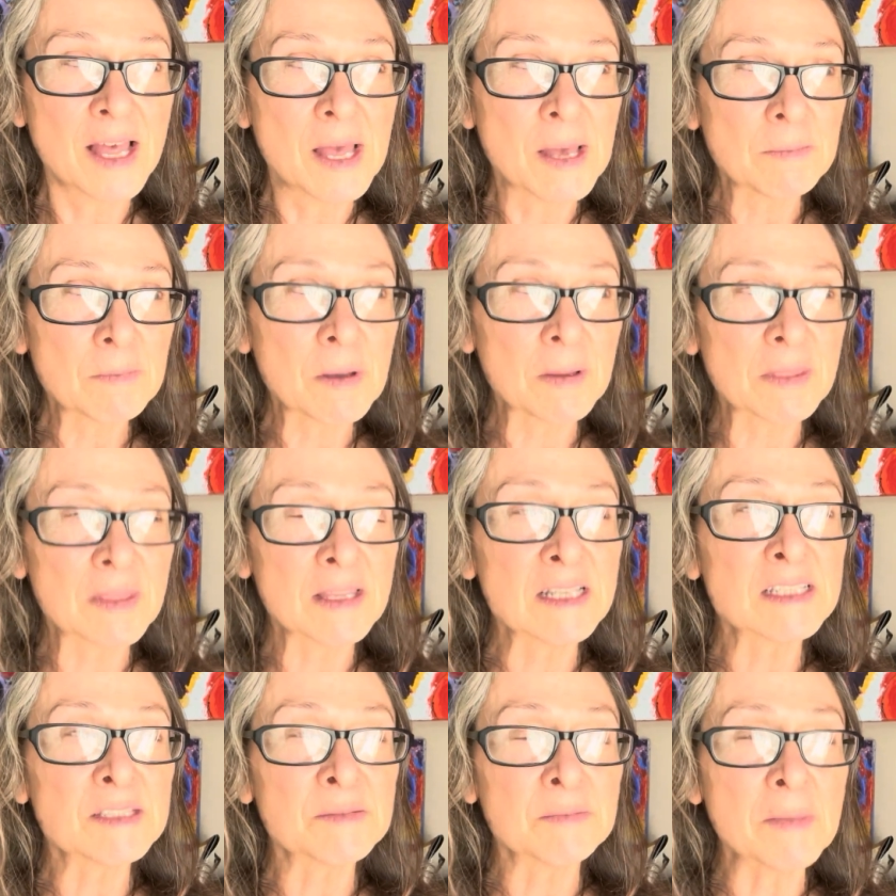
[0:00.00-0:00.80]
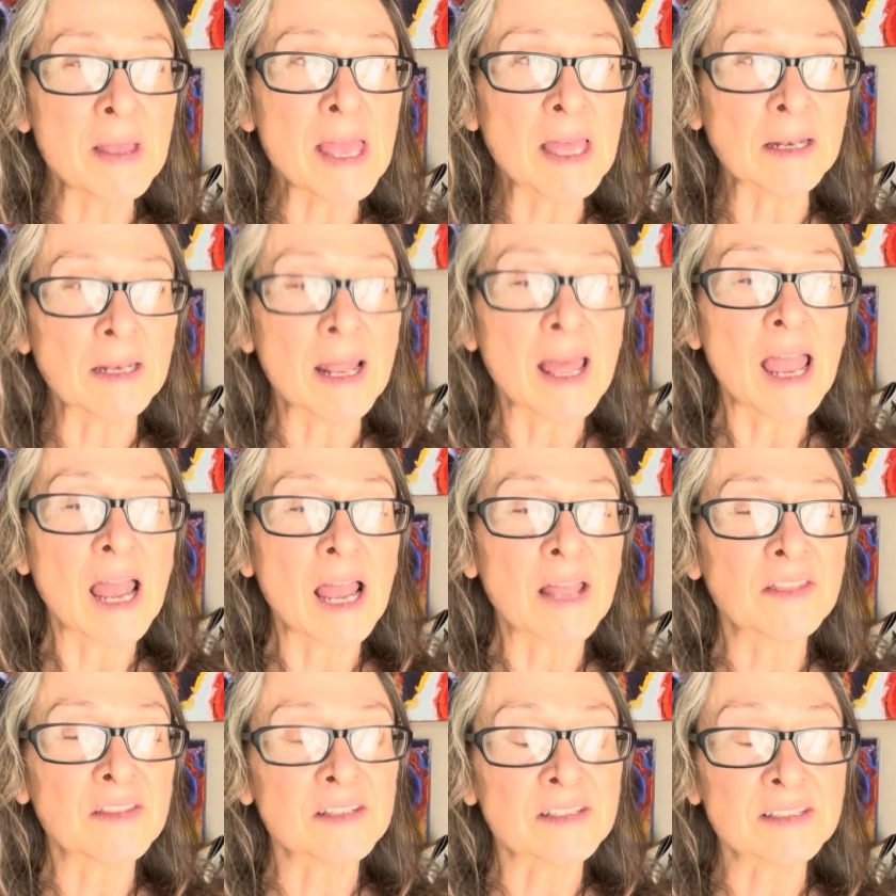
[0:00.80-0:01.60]
But these men,
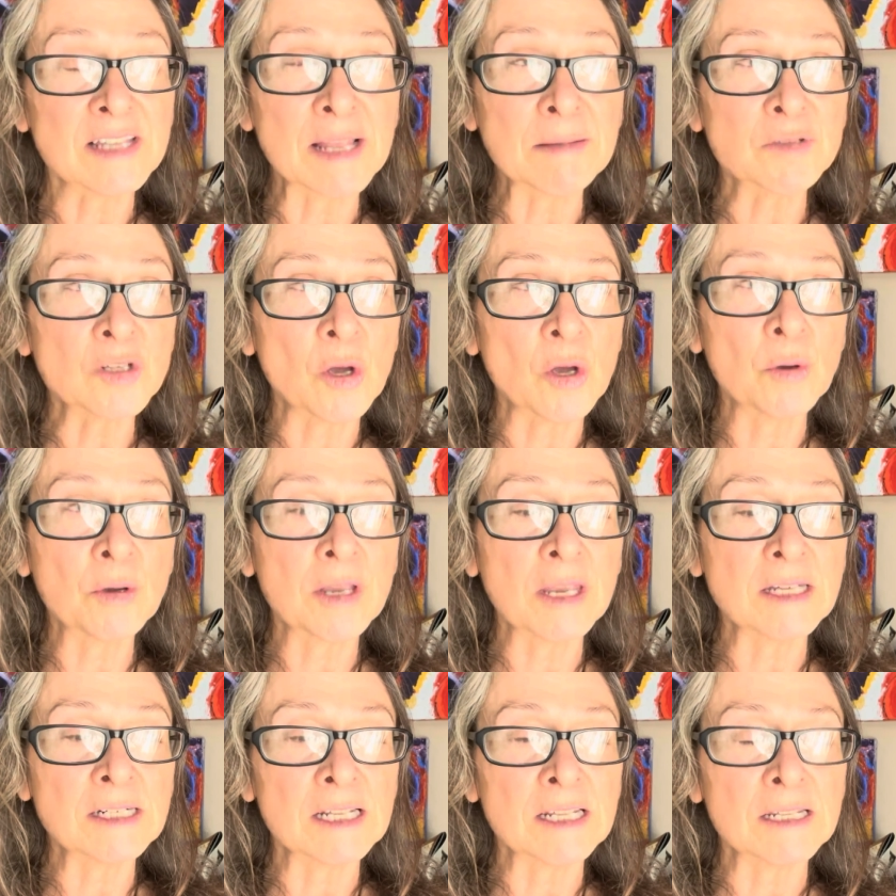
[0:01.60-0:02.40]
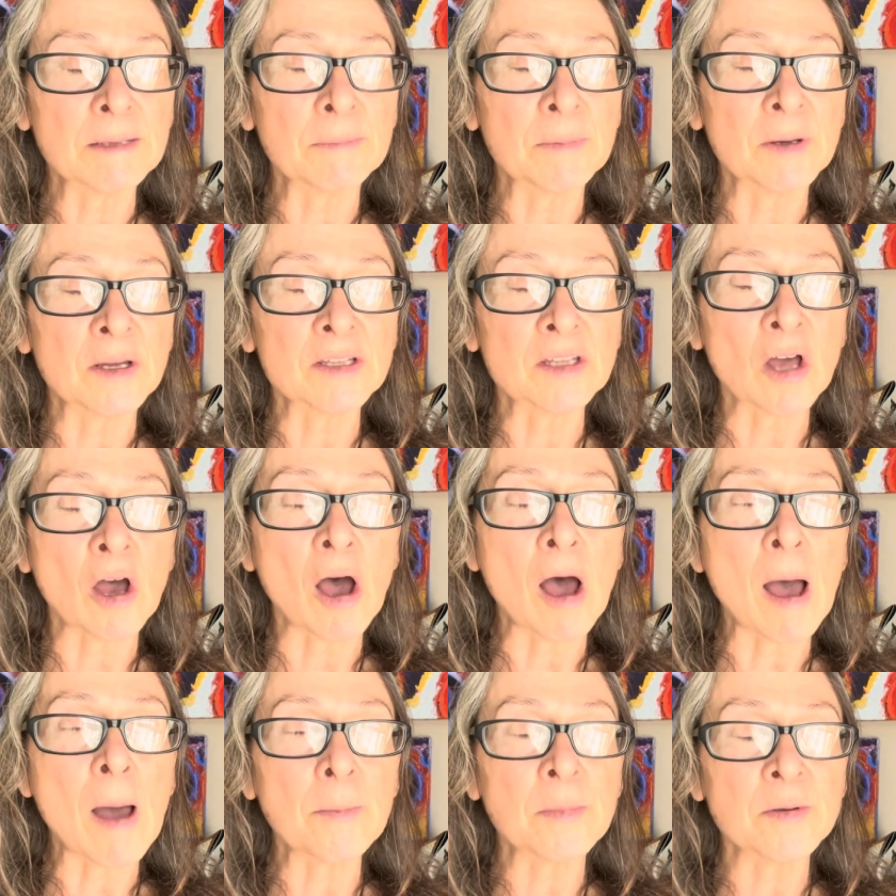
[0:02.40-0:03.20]
at the same token, but the
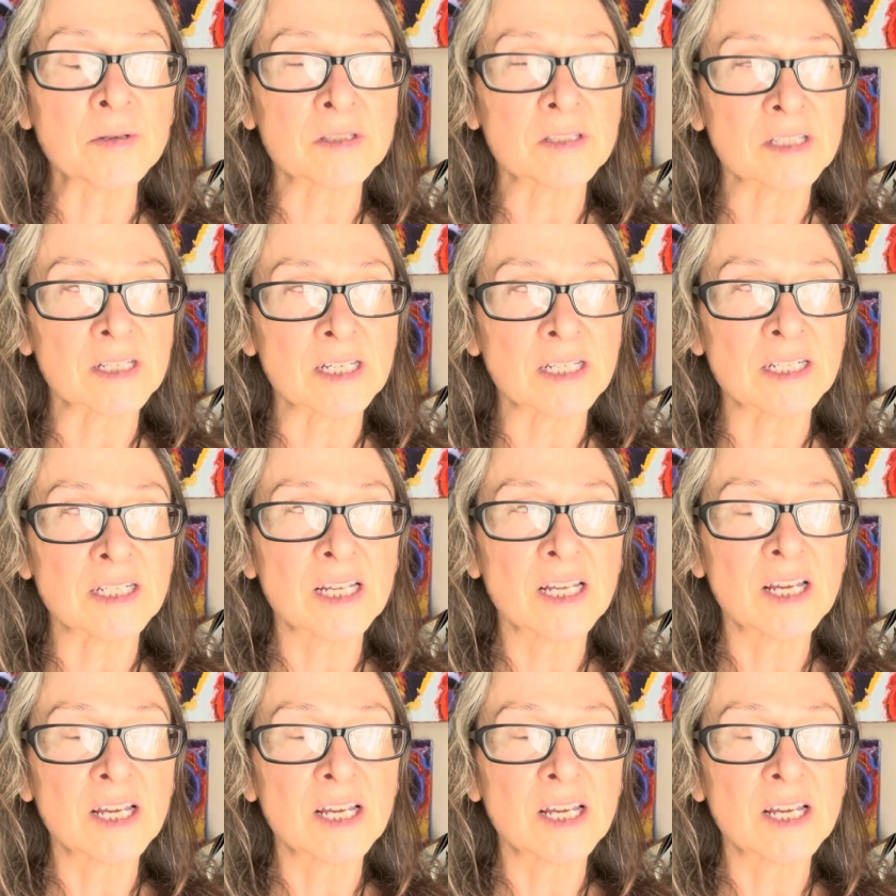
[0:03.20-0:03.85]
opposite.